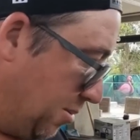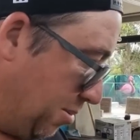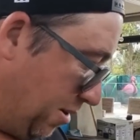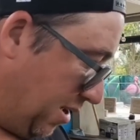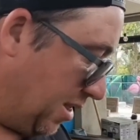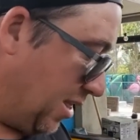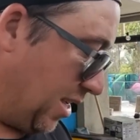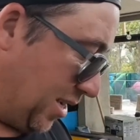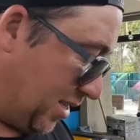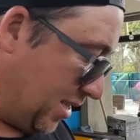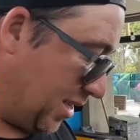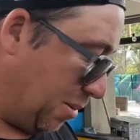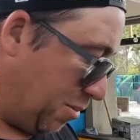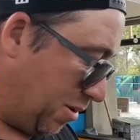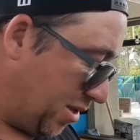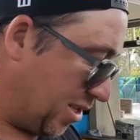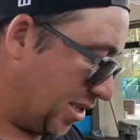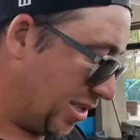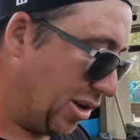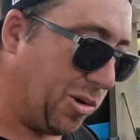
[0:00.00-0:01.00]
but I think
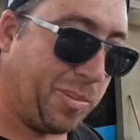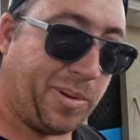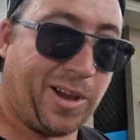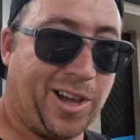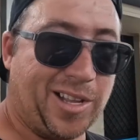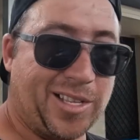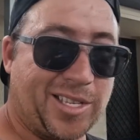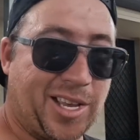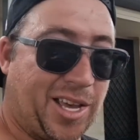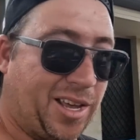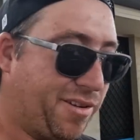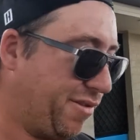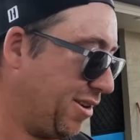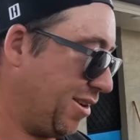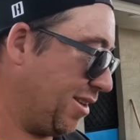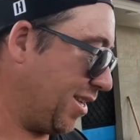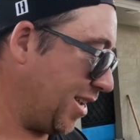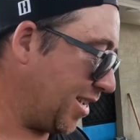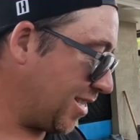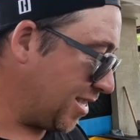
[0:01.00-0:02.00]
someone stole parts out of it. That